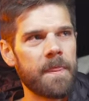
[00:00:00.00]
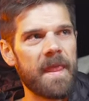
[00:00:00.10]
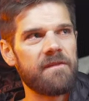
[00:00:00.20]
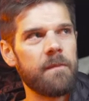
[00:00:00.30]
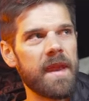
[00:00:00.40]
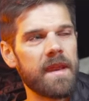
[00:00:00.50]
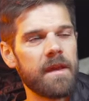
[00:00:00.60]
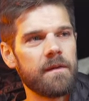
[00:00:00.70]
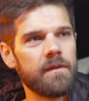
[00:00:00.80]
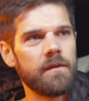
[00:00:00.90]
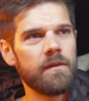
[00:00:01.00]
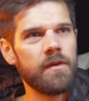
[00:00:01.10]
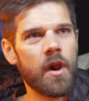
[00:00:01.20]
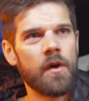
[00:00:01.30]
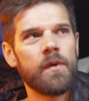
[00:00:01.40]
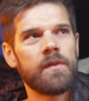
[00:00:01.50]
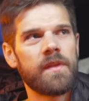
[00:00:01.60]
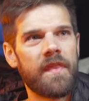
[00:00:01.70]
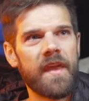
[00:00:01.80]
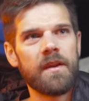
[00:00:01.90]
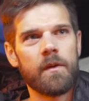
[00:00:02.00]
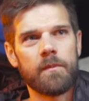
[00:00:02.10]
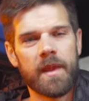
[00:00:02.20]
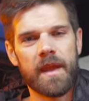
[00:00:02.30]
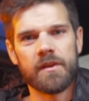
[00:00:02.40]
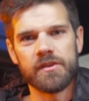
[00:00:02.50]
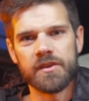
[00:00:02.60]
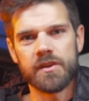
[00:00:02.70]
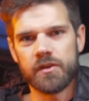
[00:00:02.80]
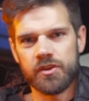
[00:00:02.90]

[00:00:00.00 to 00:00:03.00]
they've made it known that they don't plan on just